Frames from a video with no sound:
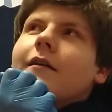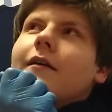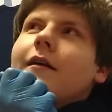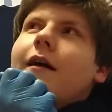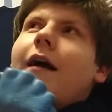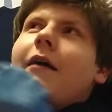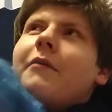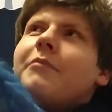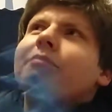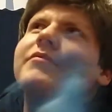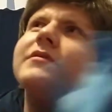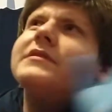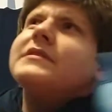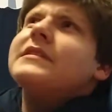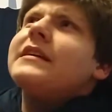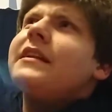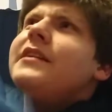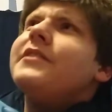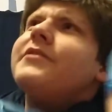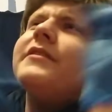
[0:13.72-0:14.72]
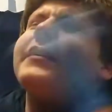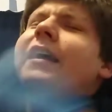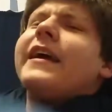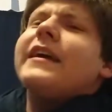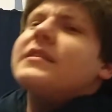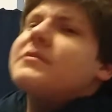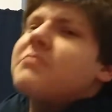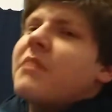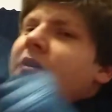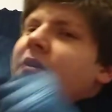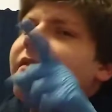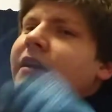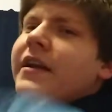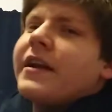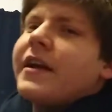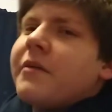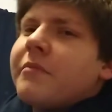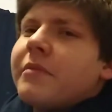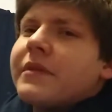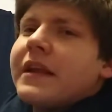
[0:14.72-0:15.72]
I was gonna do an ASMR video,
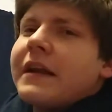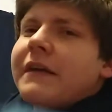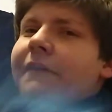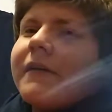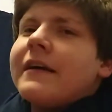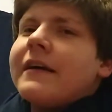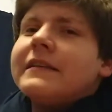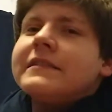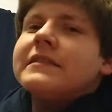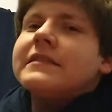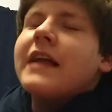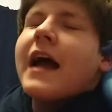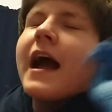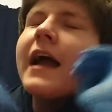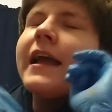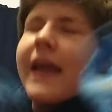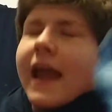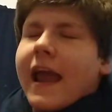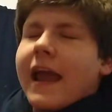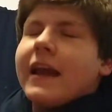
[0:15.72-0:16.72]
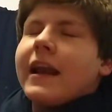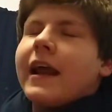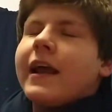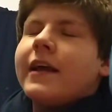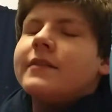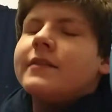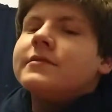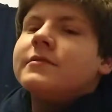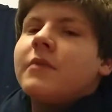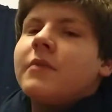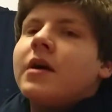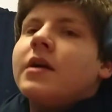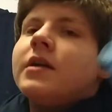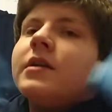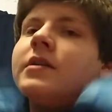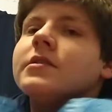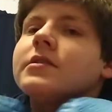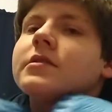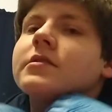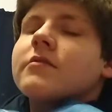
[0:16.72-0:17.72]
but then I realized I hate ASMR,
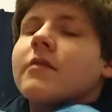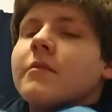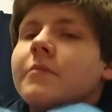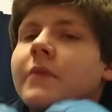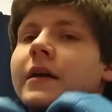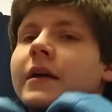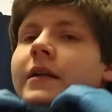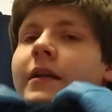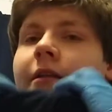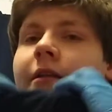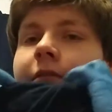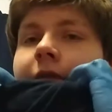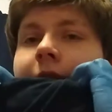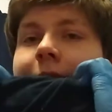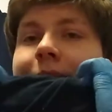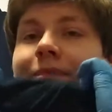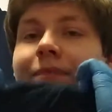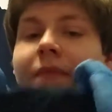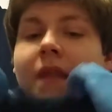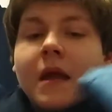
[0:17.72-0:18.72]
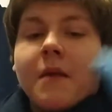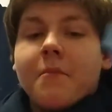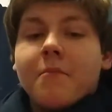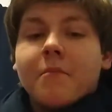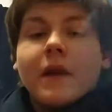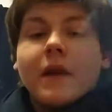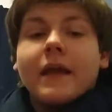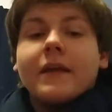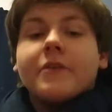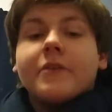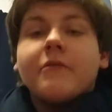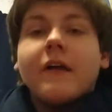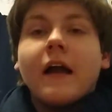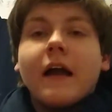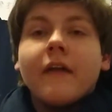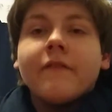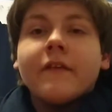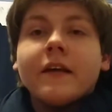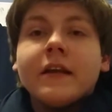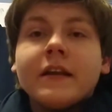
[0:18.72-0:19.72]
so I'm not gonna do it. But I do
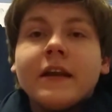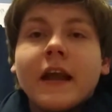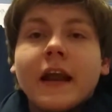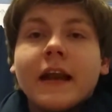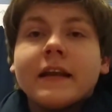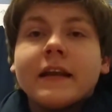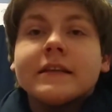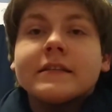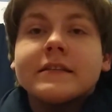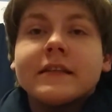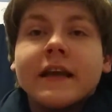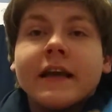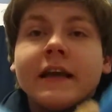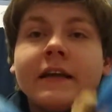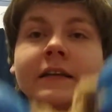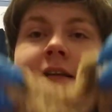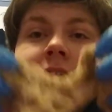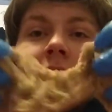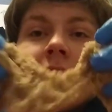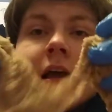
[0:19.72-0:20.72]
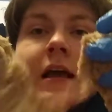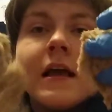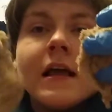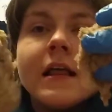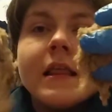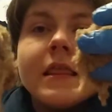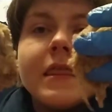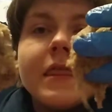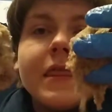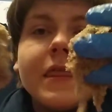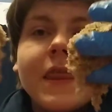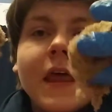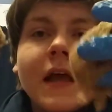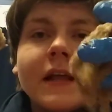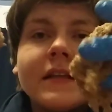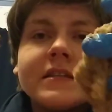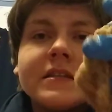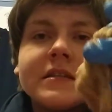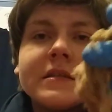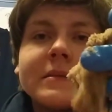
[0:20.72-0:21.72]
have kinetic sand that
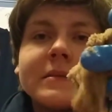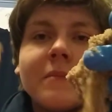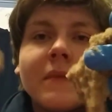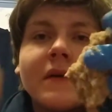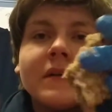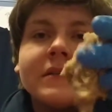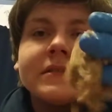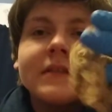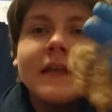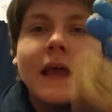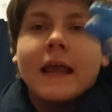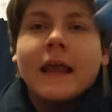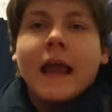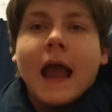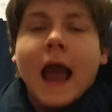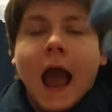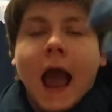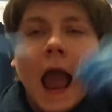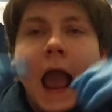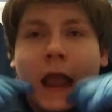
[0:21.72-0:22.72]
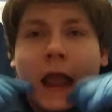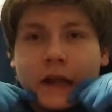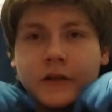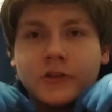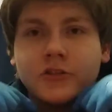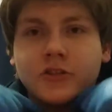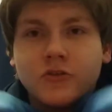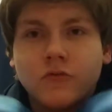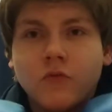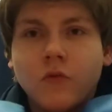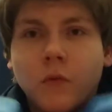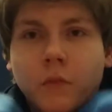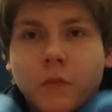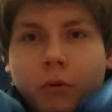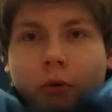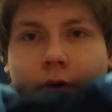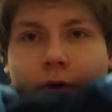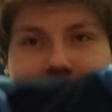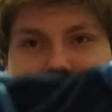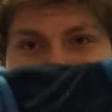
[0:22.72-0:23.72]
smells like actual
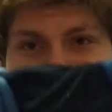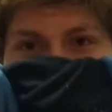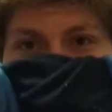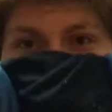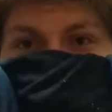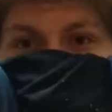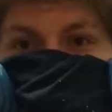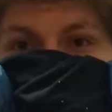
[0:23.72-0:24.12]
poison.